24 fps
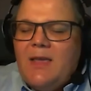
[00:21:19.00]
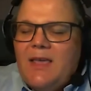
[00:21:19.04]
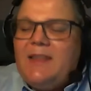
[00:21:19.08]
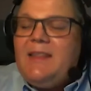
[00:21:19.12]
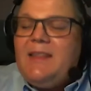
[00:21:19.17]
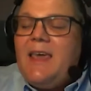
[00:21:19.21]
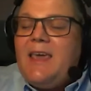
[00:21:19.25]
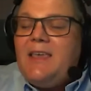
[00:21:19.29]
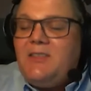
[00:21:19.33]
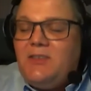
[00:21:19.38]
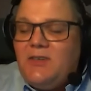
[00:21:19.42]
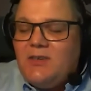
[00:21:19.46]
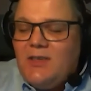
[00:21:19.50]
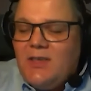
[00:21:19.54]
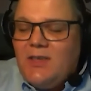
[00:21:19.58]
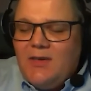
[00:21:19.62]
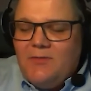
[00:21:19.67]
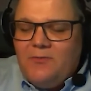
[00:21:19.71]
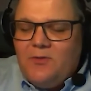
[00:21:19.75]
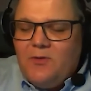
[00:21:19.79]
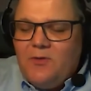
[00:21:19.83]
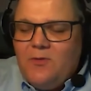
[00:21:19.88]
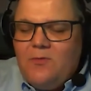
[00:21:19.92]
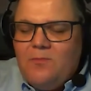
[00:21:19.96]
In nature,
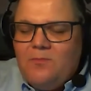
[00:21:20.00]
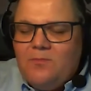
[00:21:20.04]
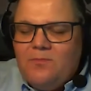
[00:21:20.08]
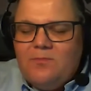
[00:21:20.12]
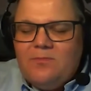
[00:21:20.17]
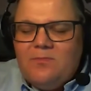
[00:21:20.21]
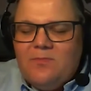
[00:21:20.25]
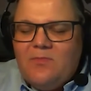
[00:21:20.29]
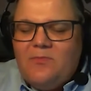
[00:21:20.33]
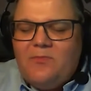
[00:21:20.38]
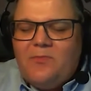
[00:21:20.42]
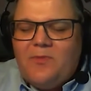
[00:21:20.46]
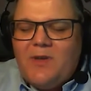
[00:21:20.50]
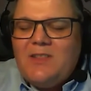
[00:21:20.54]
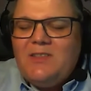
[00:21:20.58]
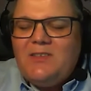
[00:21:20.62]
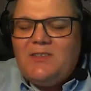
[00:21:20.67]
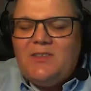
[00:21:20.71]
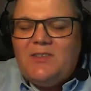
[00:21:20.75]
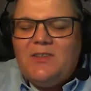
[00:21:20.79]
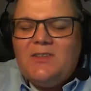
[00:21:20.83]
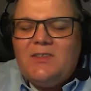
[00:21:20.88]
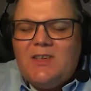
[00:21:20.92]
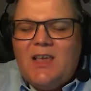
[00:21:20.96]
if you, for
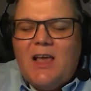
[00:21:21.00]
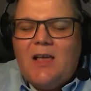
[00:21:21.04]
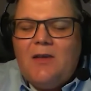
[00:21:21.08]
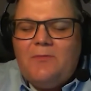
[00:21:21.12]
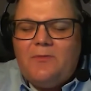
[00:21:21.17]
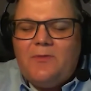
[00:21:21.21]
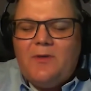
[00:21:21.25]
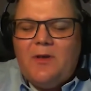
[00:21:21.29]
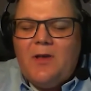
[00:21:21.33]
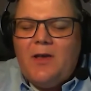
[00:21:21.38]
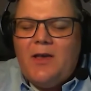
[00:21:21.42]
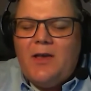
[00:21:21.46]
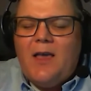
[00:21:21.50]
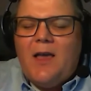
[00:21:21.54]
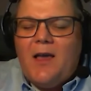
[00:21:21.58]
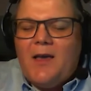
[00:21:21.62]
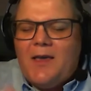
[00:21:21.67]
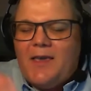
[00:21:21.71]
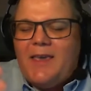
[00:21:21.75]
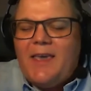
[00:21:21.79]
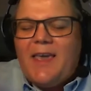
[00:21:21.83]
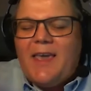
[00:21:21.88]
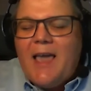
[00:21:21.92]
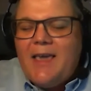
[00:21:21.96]
instance, have
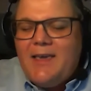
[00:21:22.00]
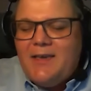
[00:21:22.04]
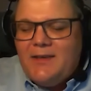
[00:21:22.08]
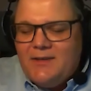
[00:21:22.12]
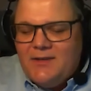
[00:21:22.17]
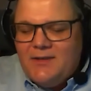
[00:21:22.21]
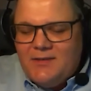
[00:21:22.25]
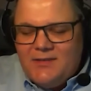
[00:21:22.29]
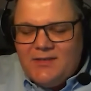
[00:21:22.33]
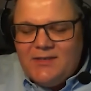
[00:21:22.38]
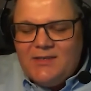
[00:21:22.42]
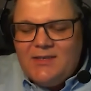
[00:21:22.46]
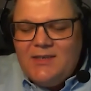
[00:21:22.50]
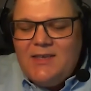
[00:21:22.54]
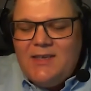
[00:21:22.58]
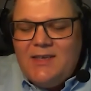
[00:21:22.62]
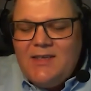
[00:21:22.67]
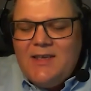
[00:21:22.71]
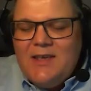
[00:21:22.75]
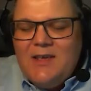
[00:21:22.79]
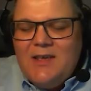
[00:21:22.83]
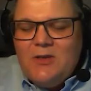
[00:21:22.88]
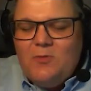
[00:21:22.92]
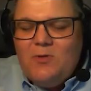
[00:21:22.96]
a crack in a
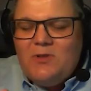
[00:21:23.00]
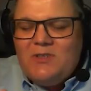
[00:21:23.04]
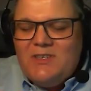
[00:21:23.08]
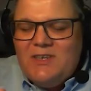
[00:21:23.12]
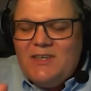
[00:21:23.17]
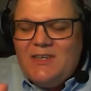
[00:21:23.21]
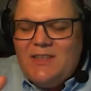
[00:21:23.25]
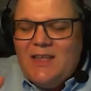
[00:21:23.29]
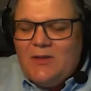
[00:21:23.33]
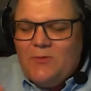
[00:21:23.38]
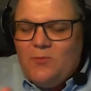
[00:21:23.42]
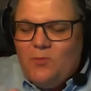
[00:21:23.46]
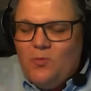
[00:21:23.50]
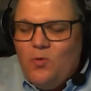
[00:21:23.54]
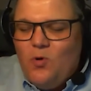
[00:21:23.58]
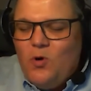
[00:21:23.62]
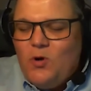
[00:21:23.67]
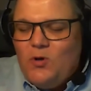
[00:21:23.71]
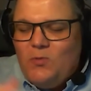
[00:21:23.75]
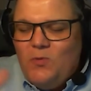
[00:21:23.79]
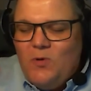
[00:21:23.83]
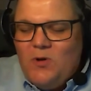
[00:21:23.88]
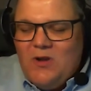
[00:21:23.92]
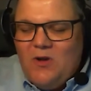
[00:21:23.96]
tree, you will see that
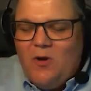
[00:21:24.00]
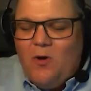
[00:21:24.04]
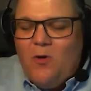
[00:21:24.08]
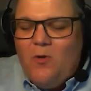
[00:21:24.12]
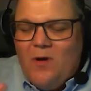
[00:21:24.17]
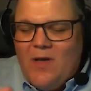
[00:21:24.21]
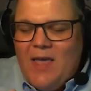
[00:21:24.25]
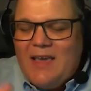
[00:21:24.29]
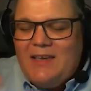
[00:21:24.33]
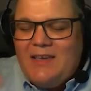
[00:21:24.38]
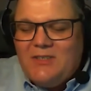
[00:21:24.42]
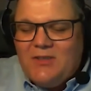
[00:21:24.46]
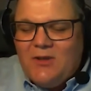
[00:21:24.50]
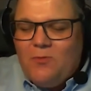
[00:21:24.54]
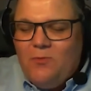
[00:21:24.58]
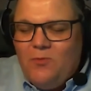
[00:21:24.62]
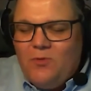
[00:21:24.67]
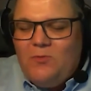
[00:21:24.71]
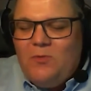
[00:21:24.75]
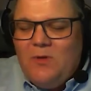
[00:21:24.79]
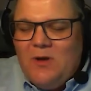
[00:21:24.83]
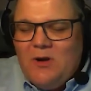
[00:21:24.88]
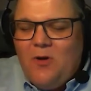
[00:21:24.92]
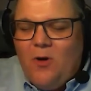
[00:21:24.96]
extra
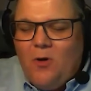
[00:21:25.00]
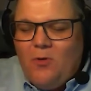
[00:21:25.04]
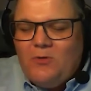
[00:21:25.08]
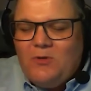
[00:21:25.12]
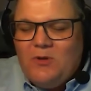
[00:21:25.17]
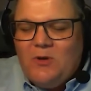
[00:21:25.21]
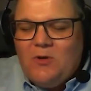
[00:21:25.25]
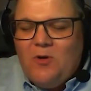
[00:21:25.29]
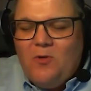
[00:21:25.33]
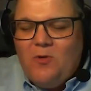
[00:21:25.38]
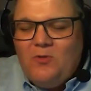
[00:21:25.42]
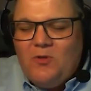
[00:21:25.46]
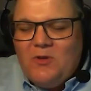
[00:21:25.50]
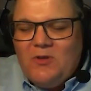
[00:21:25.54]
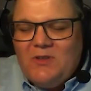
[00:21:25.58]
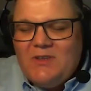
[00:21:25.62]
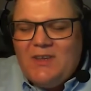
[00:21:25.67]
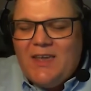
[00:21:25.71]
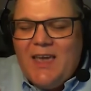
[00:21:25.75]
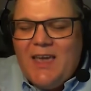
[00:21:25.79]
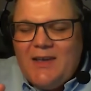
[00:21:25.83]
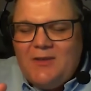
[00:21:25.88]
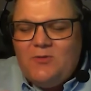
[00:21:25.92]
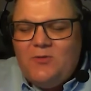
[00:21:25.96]
wood will grow around that
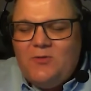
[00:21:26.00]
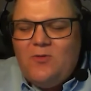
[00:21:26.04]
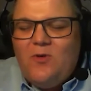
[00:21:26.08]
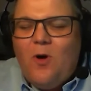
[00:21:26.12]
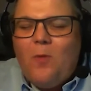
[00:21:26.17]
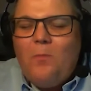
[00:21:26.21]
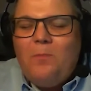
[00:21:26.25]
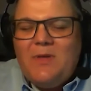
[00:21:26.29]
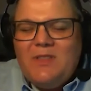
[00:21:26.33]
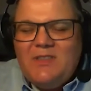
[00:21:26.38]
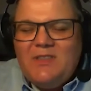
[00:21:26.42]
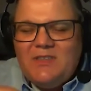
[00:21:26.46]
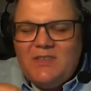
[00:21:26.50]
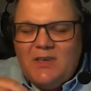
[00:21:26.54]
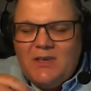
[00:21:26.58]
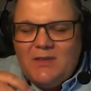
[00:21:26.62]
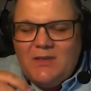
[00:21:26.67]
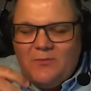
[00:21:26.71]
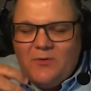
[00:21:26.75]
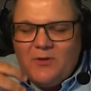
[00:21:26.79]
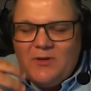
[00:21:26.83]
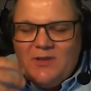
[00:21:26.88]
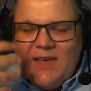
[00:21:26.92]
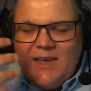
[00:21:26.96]
crack to
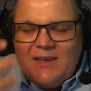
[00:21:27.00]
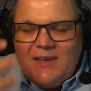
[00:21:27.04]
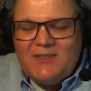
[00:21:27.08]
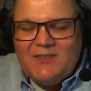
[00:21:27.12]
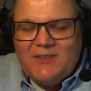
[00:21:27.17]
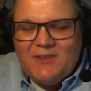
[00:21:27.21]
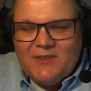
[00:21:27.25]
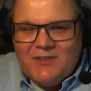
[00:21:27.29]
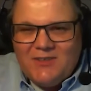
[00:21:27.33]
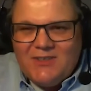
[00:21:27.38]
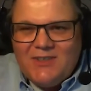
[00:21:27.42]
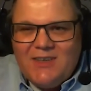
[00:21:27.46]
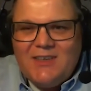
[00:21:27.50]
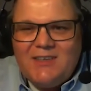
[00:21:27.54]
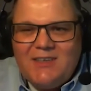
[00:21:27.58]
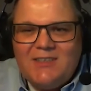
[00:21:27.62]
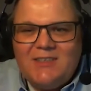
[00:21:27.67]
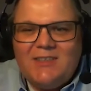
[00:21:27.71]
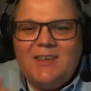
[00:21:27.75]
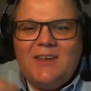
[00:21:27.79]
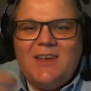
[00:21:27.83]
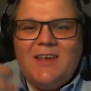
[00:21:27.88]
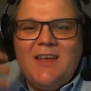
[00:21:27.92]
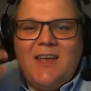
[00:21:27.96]
compensate for the extra
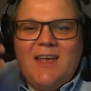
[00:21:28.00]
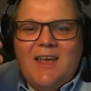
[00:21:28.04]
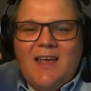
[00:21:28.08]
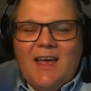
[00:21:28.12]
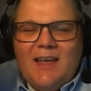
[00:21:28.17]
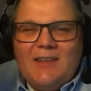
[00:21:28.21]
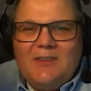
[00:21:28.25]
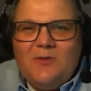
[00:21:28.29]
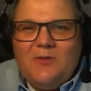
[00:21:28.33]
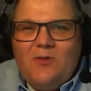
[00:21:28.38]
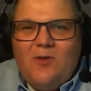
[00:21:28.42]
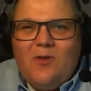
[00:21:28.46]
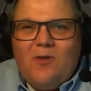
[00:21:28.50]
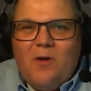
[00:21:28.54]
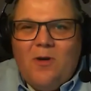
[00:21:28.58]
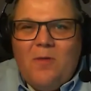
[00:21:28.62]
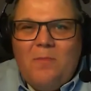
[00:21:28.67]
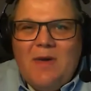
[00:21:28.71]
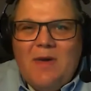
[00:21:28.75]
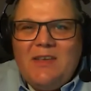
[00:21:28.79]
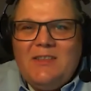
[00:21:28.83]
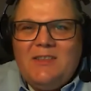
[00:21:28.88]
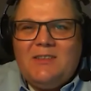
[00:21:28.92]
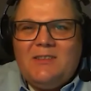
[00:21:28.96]
stress and to
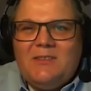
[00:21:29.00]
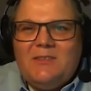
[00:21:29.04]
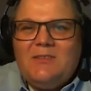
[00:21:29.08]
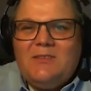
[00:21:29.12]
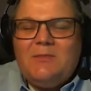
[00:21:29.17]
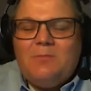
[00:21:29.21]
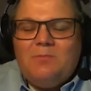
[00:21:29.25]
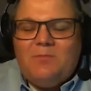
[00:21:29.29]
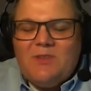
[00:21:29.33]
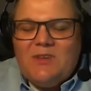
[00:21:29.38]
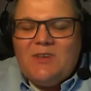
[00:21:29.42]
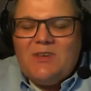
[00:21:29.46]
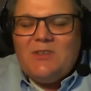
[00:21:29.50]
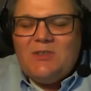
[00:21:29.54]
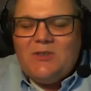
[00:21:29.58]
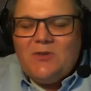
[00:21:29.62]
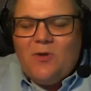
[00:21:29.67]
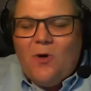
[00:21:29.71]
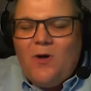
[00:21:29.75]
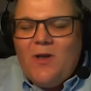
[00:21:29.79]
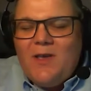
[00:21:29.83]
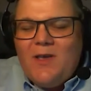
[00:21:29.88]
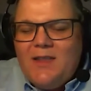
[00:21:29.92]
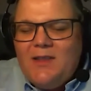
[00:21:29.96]
make the tree
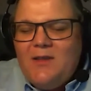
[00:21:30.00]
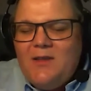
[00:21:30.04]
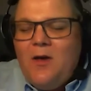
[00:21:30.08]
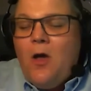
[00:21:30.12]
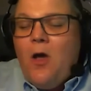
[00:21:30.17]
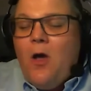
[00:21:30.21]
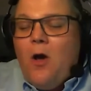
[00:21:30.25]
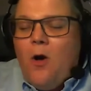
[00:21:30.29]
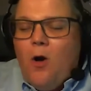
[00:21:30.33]
strong again.